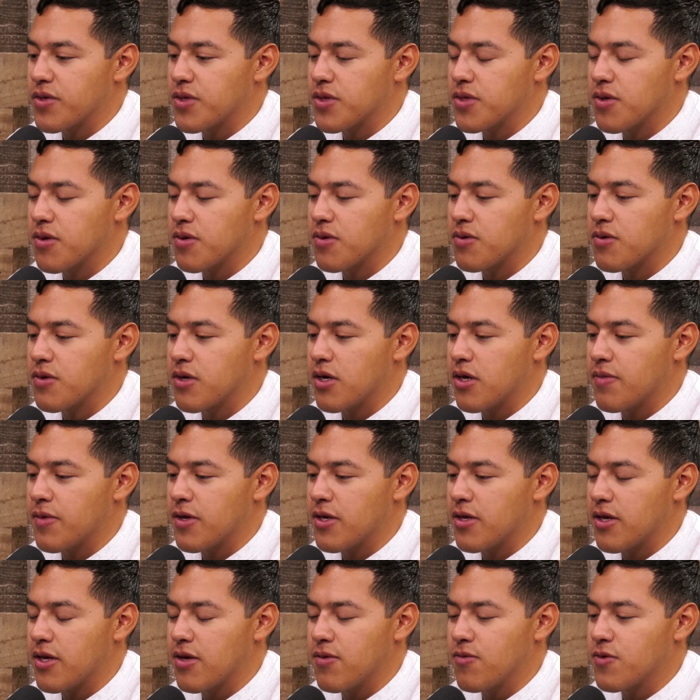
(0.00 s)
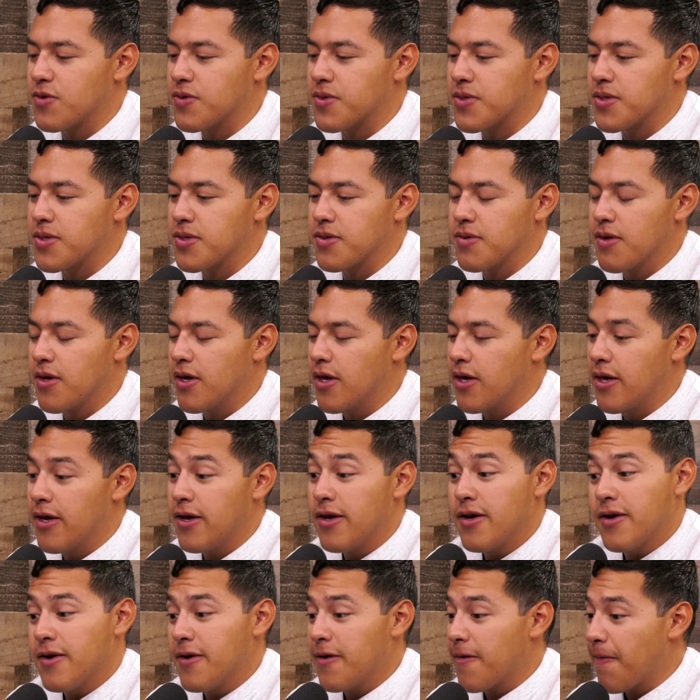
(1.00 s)
So, I mean, it was
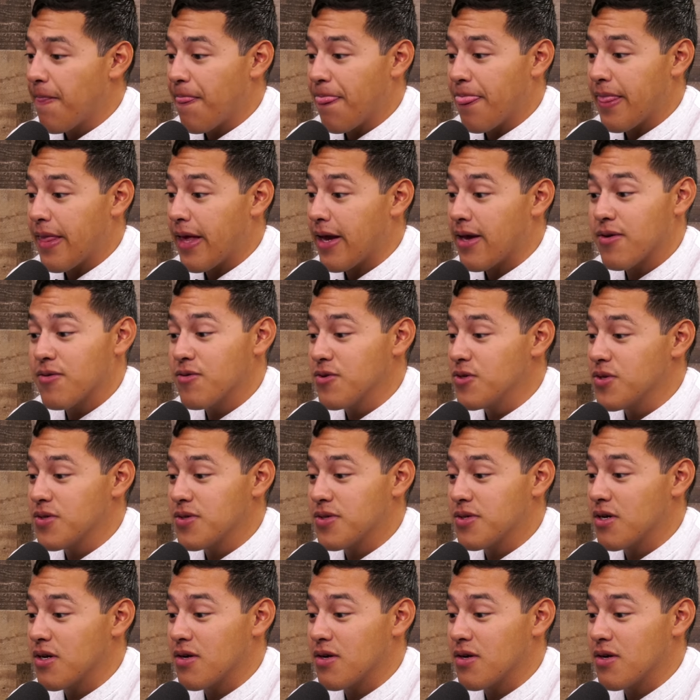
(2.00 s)
just